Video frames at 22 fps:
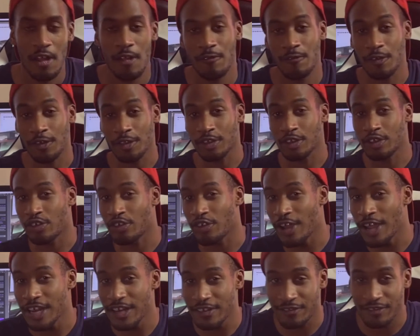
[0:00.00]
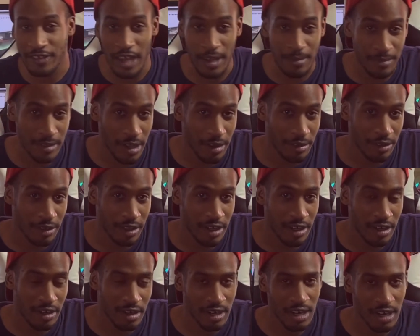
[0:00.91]
For the creative types out
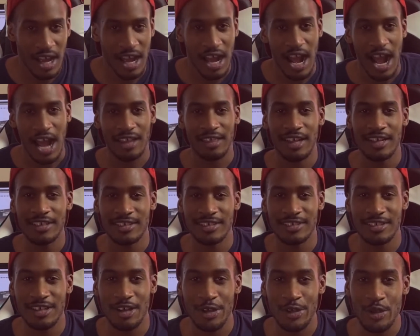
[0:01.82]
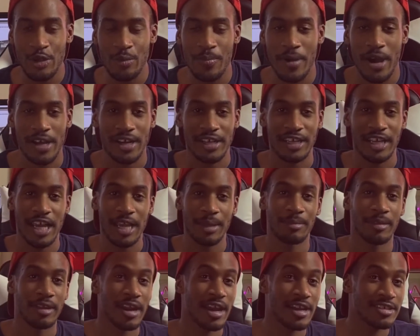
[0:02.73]
there, I'd like to tell you about a game
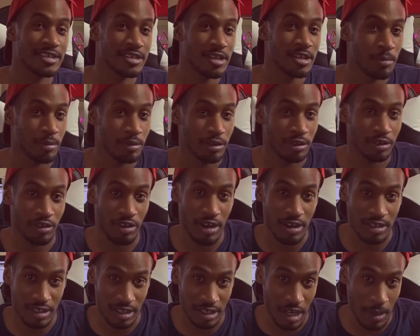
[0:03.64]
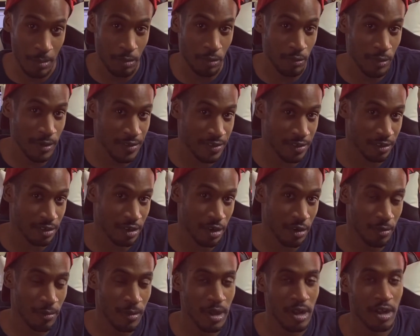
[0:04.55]
that I stumbled across a couple weeks
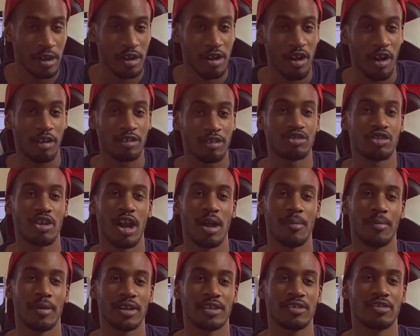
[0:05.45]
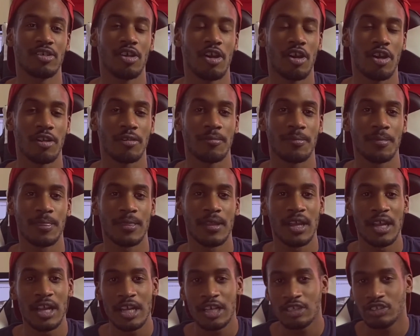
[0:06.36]
ago called Tribe XR.
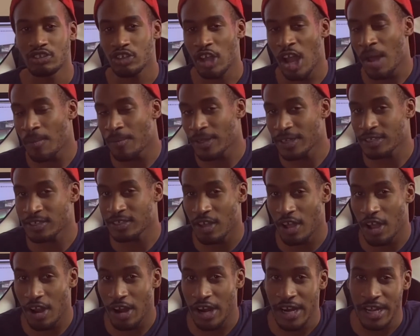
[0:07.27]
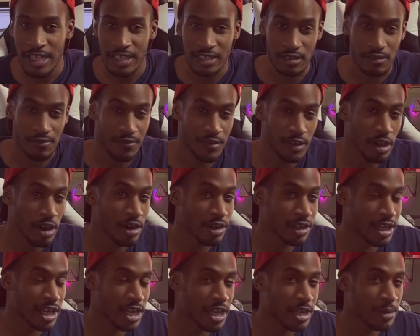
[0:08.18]
Tribe XR is a VR
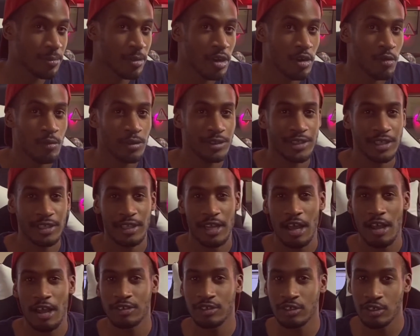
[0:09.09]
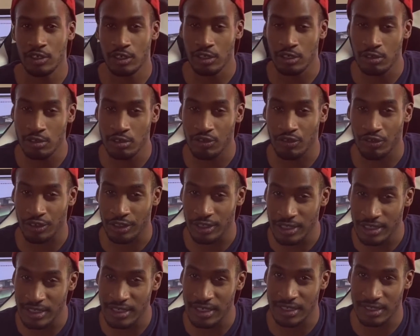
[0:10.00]
game which allows you to use
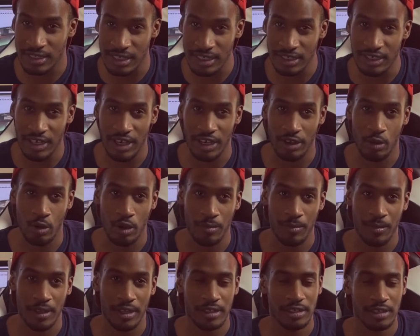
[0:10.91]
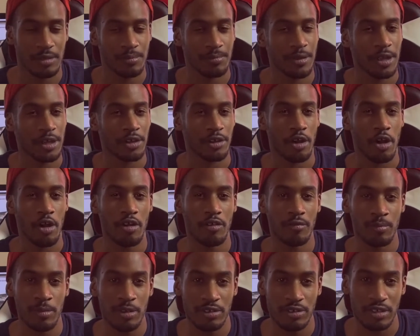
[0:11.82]
realistic DJ equipment to play your own
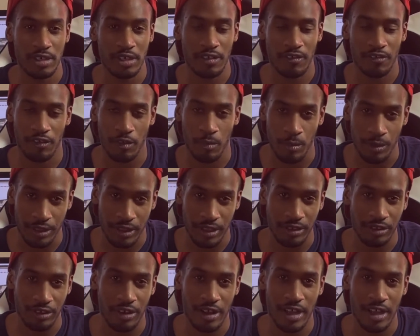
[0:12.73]
music from within your